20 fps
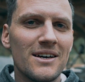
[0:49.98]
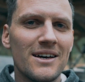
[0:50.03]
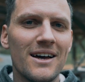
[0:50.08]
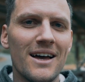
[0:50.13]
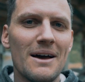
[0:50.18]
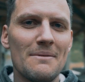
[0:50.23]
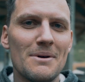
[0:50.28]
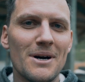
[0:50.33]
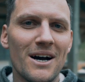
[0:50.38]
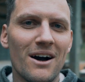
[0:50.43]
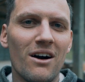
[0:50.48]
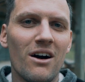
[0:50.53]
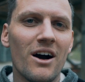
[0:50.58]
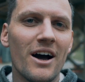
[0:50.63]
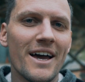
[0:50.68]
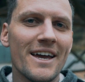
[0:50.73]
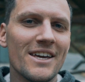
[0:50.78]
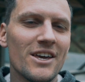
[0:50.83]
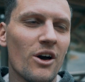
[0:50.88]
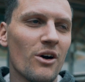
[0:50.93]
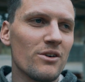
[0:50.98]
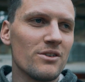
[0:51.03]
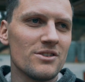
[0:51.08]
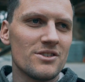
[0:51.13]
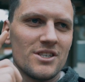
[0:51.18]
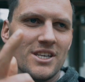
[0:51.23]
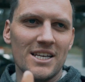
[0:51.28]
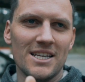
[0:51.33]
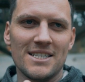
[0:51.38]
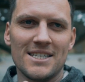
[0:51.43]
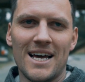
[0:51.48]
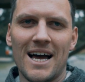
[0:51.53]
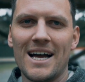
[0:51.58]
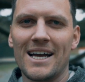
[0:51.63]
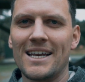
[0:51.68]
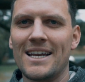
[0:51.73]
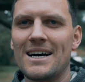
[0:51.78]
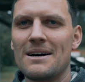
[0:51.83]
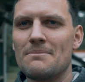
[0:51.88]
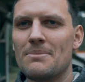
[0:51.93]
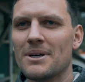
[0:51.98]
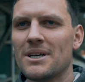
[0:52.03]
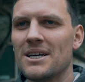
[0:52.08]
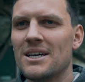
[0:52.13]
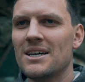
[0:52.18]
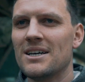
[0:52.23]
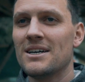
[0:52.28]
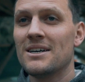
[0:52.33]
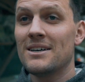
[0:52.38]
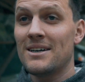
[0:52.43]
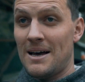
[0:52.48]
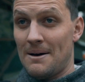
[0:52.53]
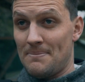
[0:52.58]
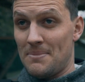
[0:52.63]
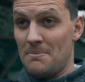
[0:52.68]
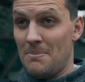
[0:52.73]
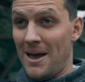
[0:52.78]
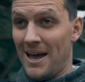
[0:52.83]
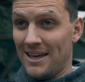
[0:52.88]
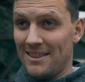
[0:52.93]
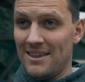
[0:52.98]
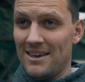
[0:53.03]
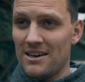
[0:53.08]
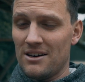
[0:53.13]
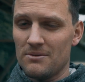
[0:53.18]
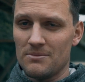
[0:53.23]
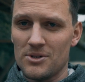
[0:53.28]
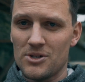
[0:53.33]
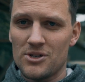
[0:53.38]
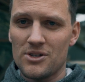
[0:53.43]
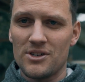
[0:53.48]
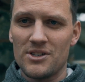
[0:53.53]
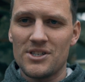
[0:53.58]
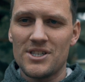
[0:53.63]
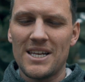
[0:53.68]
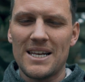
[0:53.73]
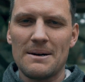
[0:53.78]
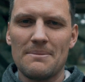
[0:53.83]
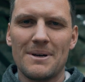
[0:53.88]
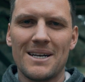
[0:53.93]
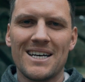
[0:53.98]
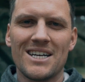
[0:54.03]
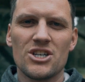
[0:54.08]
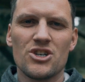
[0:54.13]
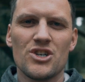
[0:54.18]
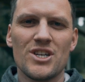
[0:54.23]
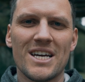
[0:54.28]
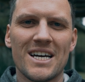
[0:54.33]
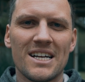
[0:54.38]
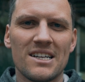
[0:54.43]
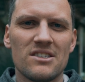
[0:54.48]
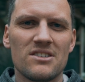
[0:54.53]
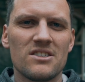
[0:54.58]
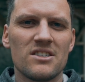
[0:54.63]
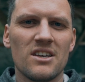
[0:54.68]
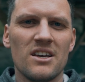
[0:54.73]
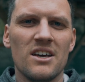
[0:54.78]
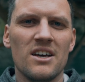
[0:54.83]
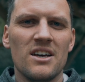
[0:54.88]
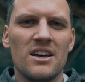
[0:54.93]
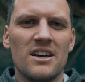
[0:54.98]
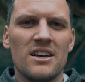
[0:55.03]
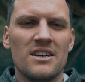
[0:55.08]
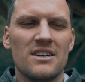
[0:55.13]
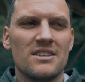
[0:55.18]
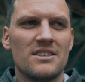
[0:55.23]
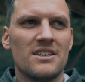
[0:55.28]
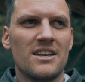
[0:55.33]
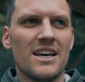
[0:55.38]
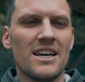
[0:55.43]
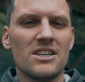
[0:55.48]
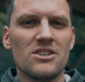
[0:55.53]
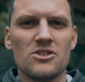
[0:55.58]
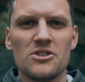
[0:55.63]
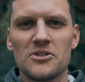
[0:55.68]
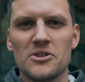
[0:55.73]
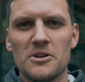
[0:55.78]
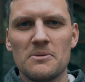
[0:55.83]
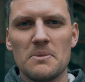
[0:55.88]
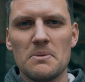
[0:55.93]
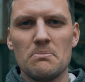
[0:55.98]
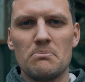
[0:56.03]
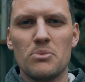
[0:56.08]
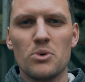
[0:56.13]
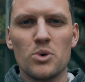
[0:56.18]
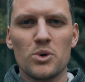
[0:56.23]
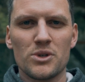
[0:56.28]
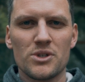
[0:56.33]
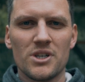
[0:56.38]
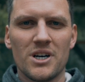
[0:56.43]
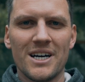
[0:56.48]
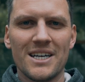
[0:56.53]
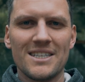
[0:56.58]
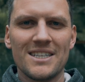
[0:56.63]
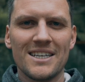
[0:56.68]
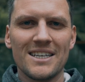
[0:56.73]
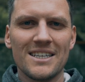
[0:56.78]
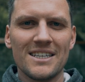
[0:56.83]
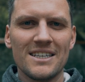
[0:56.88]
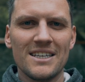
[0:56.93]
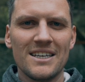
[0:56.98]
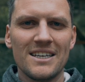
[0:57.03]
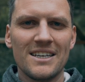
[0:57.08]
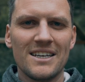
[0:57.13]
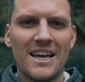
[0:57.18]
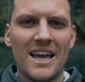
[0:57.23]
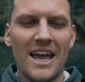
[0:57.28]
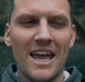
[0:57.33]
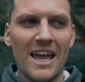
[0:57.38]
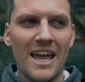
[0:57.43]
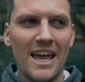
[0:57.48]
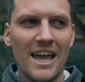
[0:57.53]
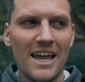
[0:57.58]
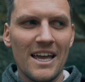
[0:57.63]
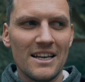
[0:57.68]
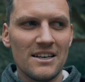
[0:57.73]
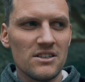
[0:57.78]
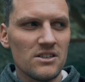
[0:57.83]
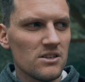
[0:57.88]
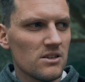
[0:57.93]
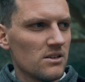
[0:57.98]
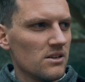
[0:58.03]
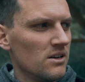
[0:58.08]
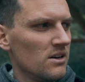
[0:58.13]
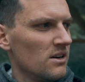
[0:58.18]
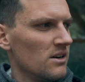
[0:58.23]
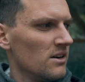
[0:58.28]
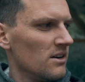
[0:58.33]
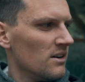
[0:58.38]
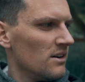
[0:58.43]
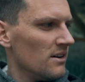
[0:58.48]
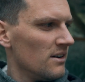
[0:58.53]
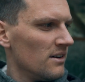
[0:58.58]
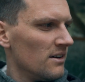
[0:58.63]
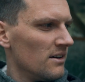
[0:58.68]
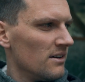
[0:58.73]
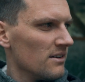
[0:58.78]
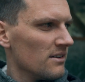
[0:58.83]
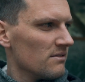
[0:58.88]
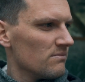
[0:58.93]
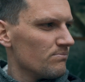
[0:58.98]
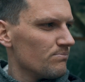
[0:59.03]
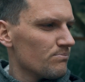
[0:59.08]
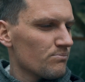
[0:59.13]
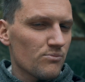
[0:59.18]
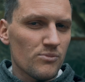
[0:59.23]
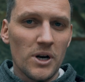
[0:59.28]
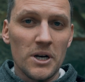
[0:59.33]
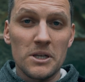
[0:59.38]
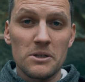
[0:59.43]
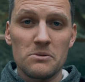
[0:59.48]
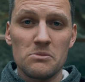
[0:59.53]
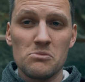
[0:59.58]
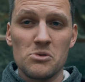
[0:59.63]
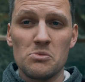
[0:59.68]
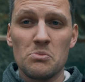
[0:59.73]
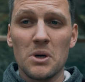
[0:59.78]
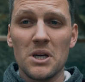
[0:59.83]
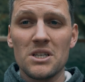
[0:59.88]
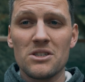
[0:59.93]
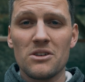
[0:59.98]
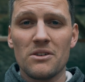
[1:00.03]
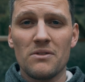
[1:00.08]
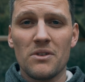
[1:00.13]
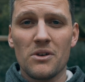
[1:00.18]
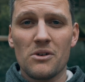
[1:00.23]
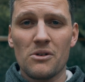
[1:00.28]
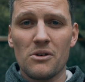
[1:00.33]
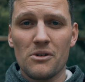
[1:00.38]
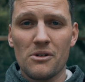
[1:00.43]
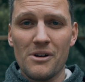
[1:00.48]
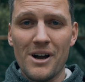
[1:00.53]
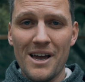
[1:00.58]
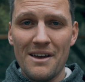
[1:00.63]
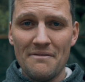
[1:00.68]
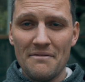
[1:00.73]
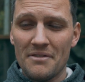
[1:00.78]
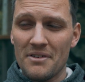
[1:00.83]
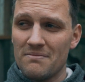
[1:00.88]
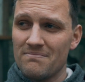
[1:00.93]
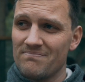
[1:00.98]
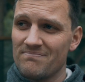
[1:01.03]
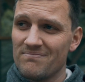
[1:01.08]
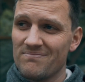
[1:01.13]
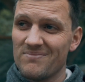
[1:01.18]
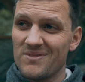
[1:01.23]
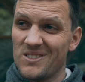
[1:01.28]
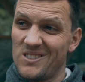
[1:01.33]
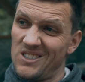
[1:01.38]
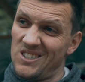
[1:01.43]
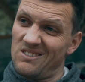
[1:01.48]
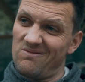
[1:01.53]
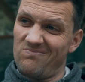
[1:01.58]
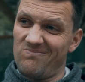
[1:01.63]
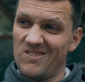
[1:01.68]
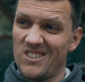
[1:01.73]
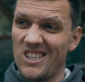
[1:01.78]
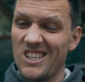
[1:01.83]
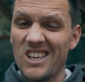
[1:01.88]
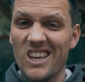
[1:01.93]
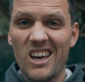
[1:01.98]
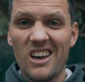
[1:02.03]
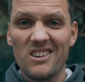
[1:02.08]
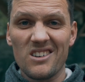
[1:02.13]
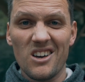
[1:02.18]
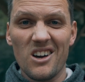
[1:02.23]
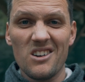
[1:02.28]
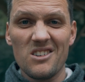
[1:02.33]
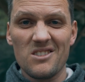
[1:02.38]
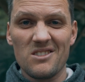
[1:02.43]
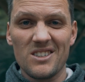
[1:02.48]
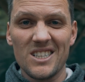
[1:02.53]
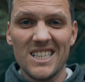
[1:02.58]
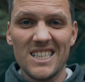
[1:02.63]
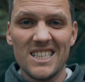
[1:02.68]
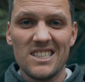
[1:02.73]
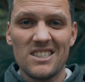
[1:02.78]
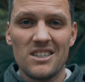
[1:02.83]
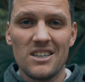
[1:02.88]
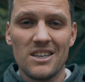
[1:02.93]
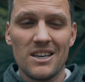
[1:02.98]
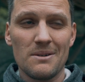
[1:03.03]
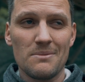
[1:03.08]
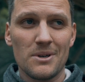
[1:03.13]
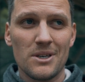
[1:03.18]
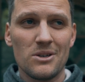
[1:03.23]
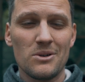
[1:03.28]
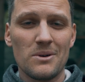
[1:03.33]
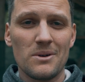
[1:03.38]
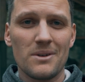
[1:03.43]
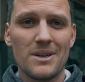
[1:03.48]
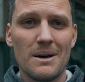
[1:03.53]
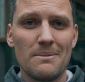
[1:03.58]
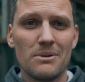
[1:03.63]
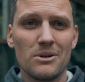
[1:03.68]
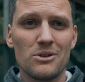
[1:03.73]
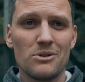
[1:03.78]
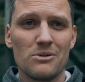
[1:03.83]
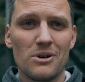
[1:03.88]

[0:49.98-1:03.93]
How about I go and set a target up the back there? I'm just going to set up at 100 yards. Today's just going to be bore sighting and running some speeds over the chronograph and just seeing how it goes, really, setting up a couple of new